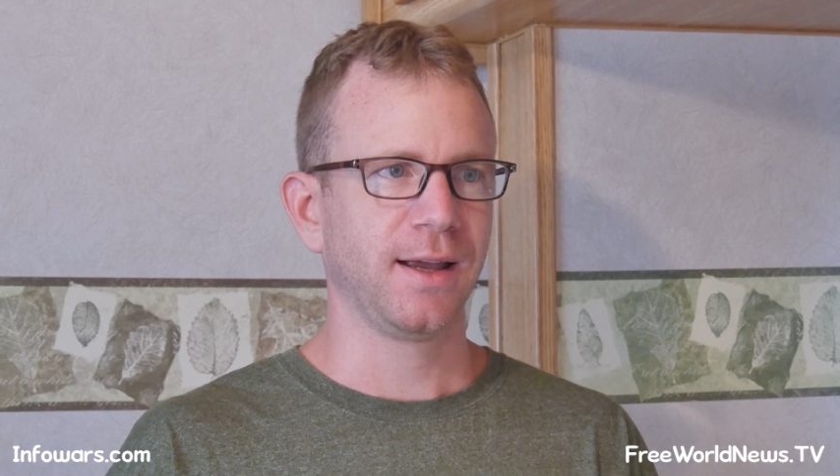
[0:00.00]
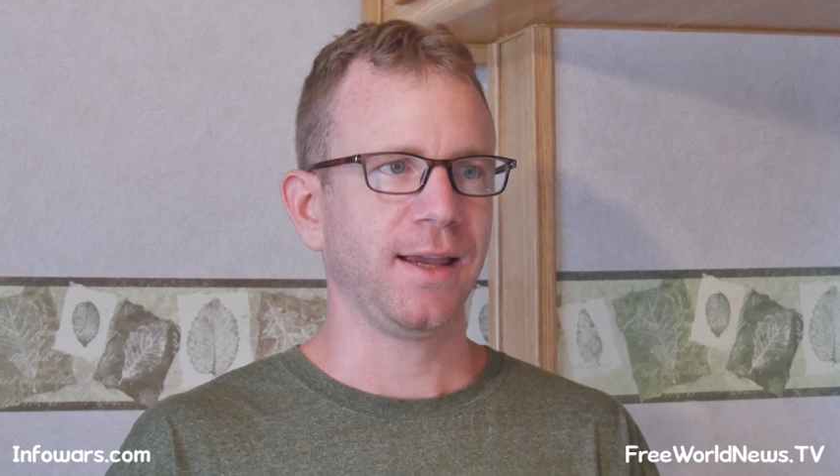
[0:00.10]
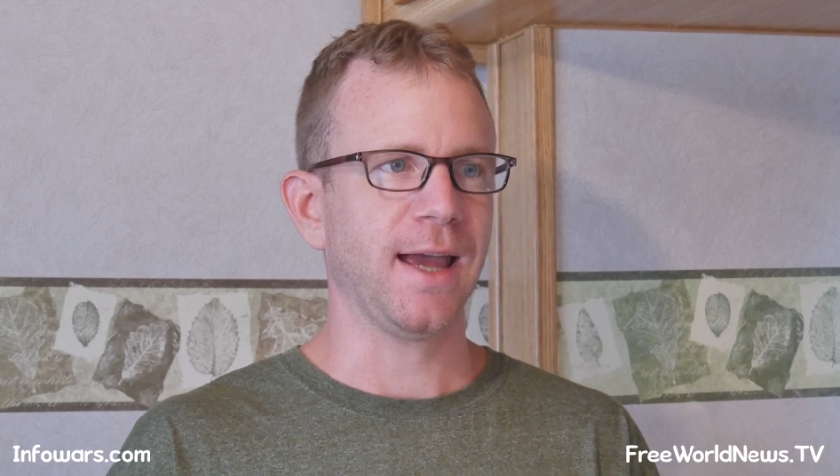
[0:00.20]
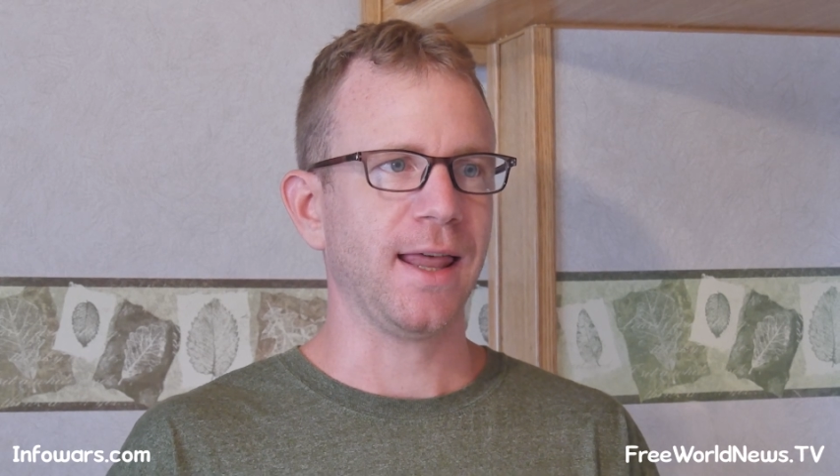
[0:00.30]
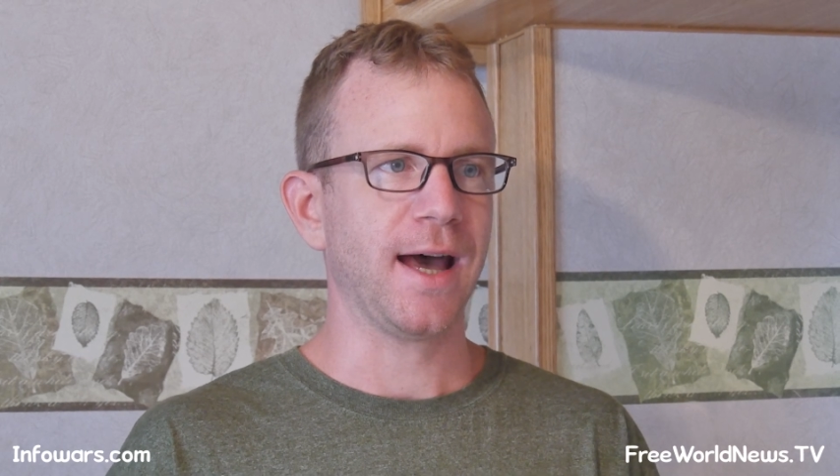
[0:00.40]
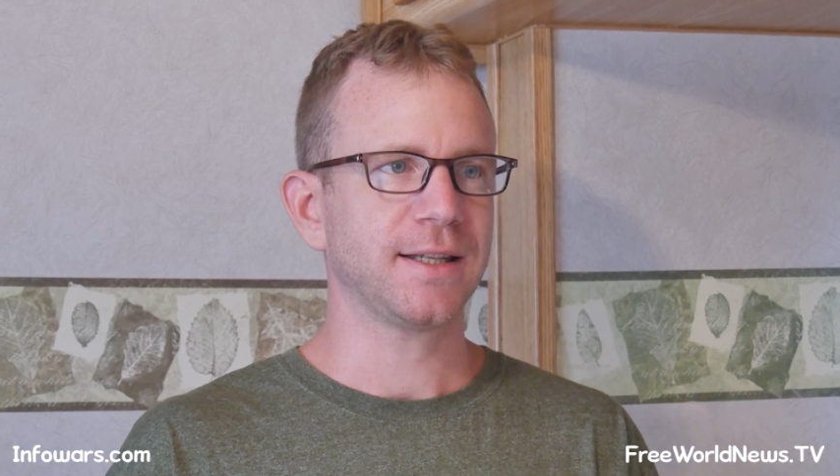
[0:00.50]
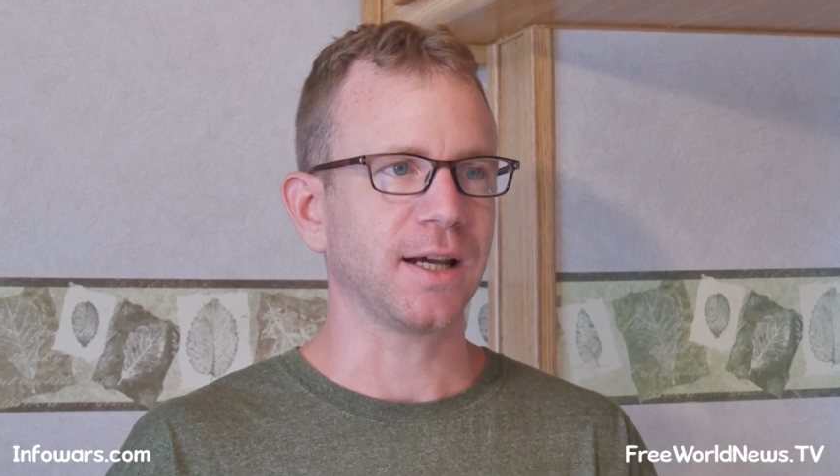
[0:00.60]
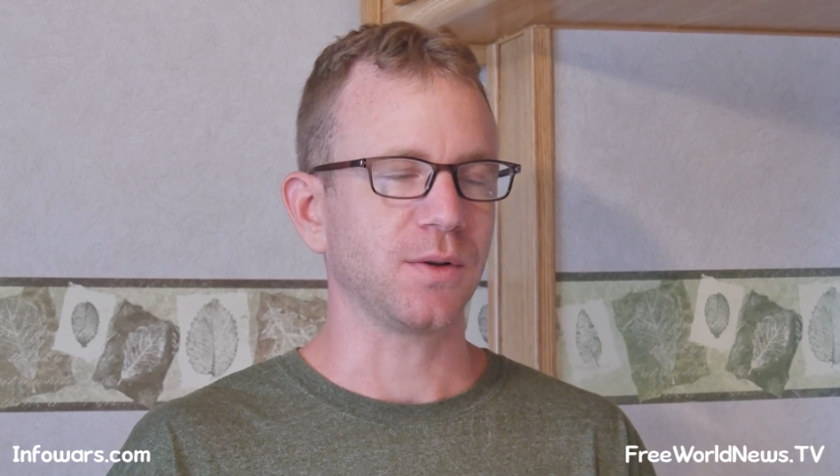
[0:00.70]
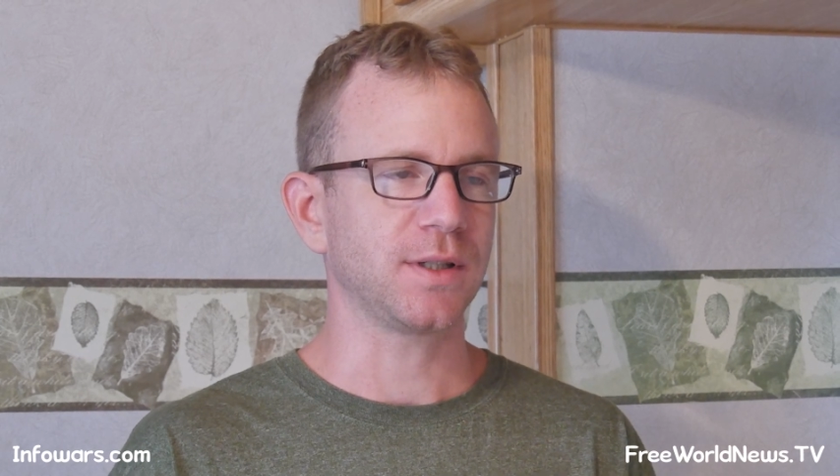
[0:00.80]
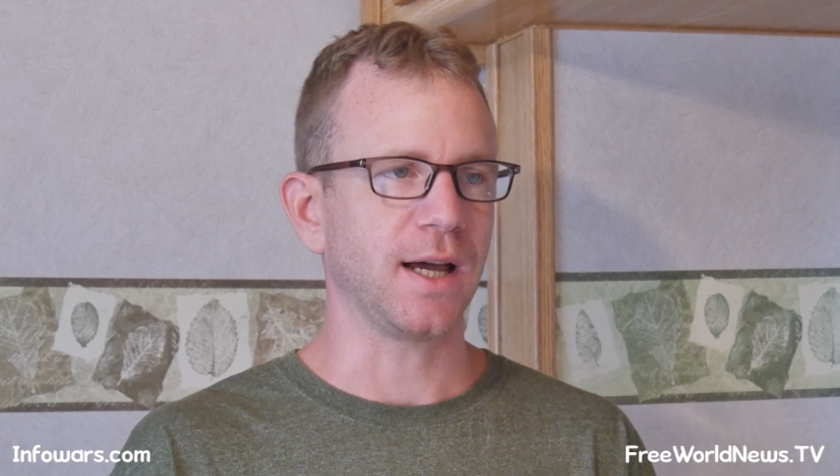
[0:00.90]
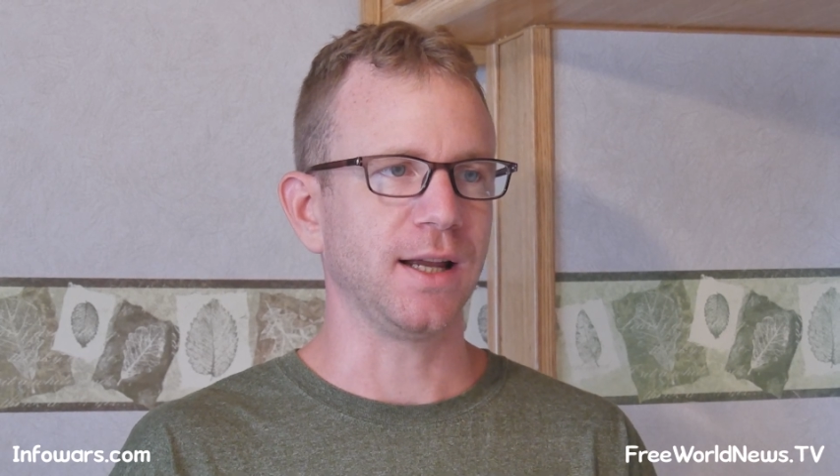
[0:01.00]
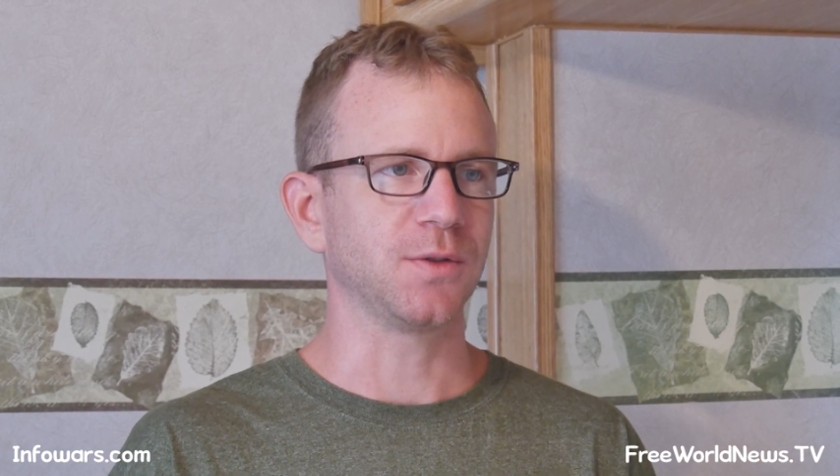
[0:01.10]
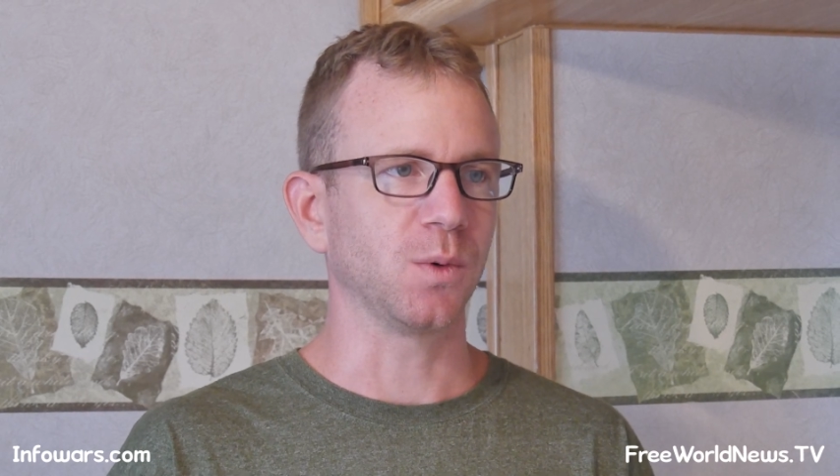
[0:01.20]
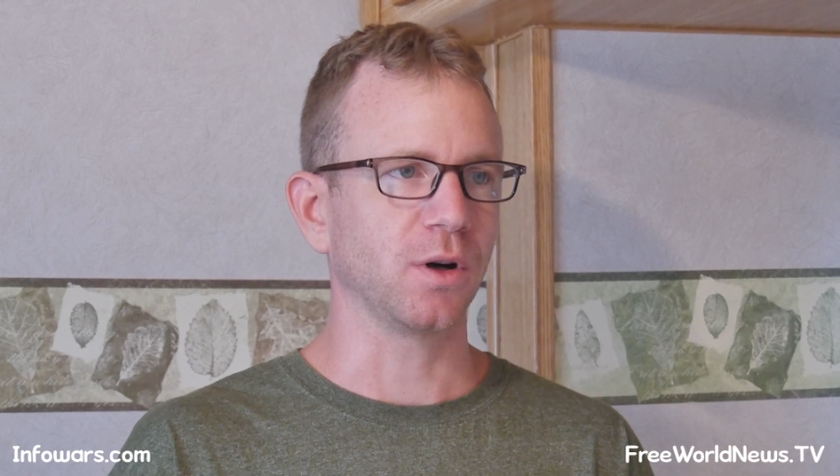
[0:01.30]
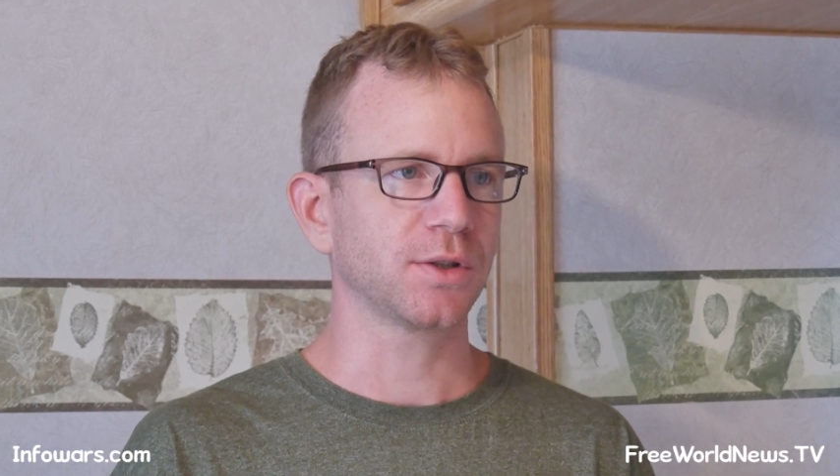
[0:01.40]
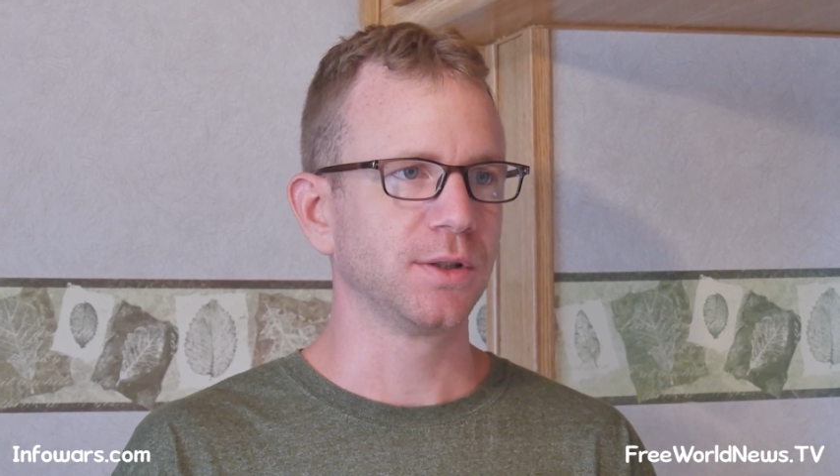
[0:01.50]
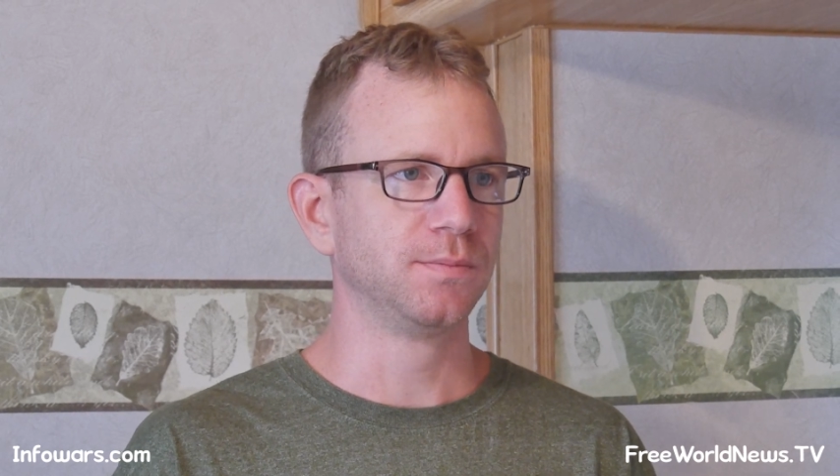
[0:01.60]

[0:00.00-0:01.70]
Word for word: Yeah, that's how science works.